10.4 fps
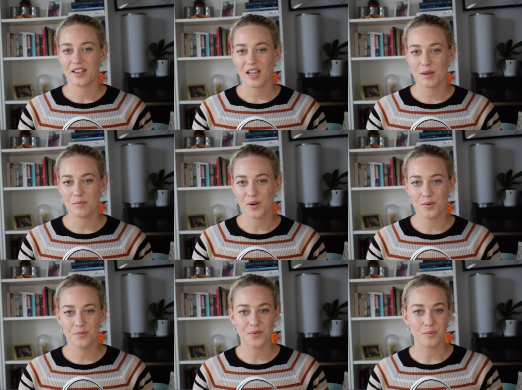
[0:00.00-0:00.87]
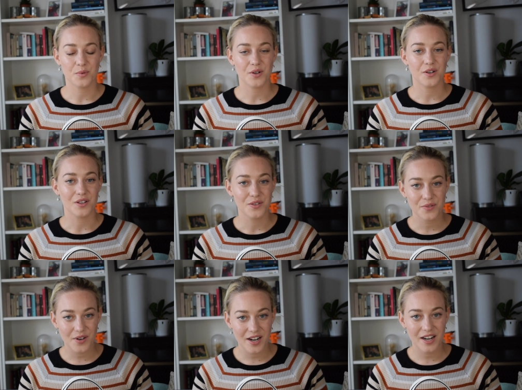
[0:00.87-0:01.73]
came home from work on
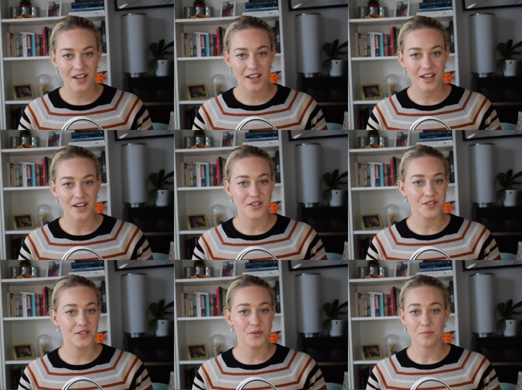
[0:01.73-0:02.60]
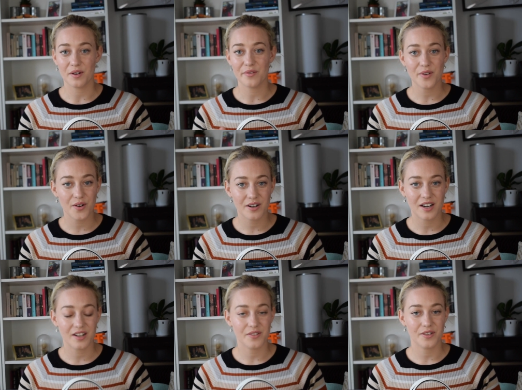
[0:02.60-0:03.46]
Friday. I just took my phone
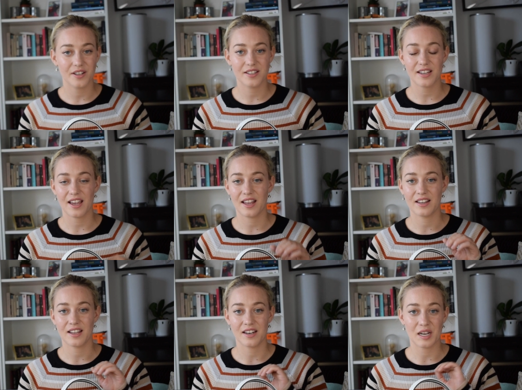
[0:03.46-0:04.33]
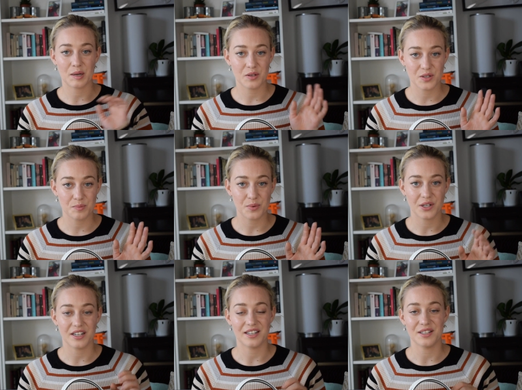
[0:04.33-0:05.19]
out of it and then I just put
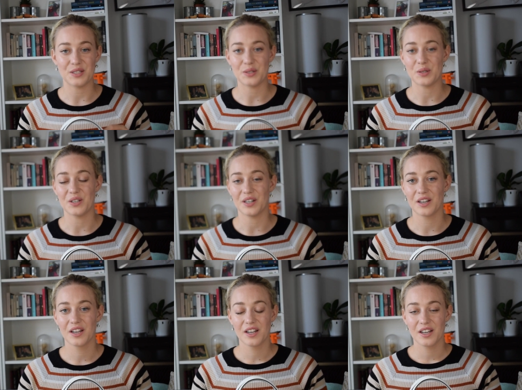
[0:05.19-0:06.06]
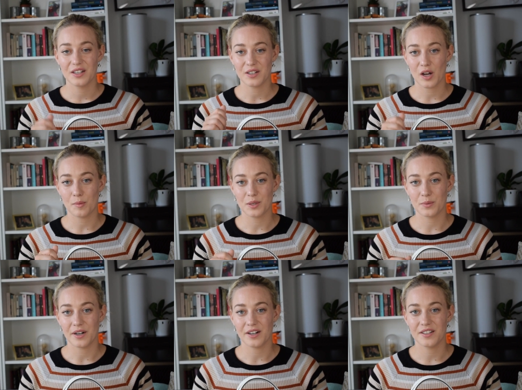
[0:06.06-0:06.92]
it into the
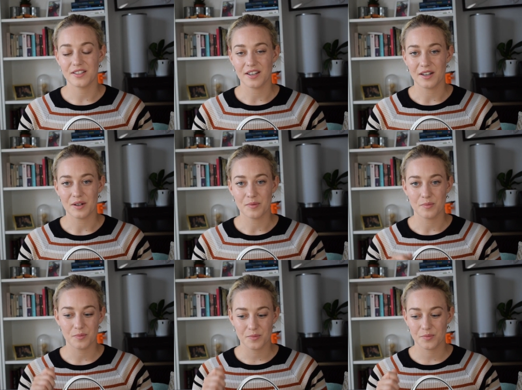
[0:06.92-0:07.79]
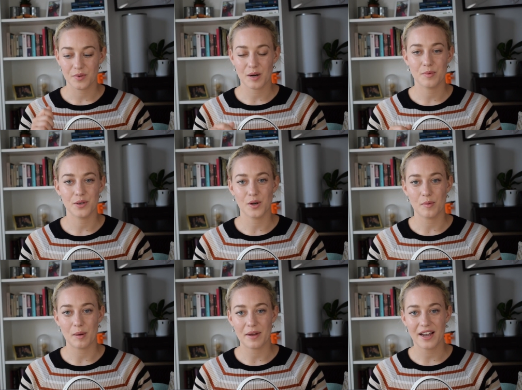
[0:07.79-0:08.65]
cupboard where it where I put all
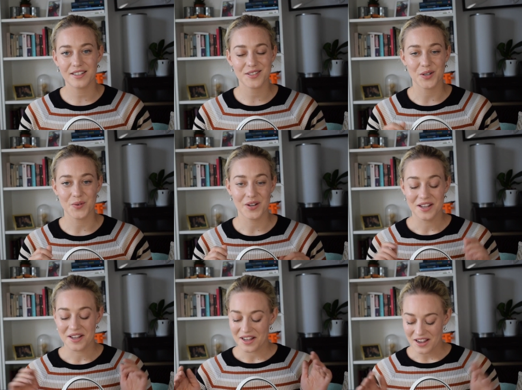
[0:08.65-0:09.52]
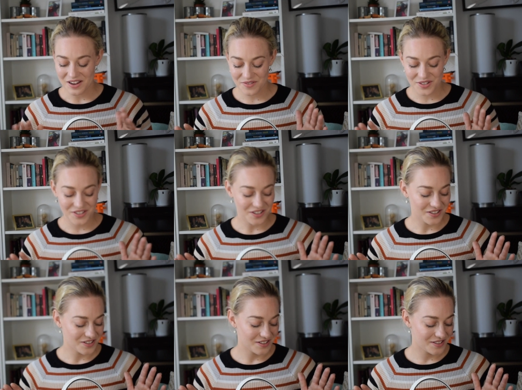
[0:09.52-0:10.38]
my bags. So I haven't
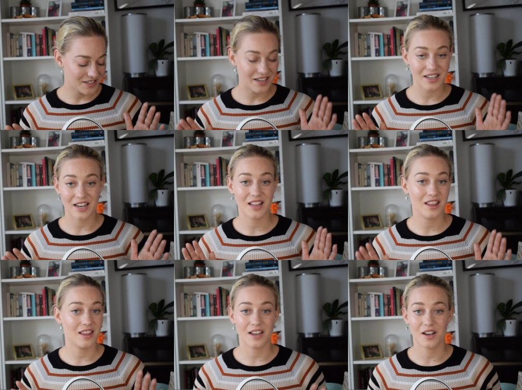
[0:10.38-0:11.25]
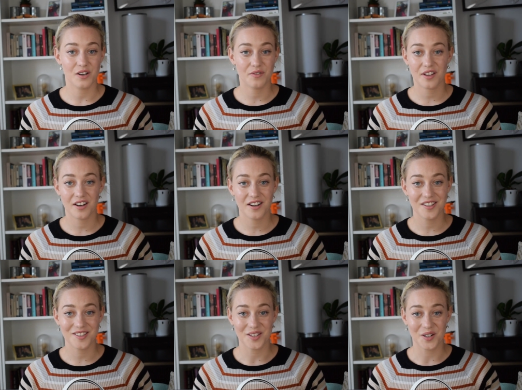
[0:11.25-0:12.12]
taken anything out of here,
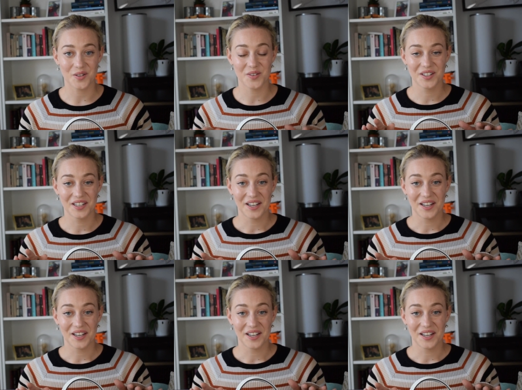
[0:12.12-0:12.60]
so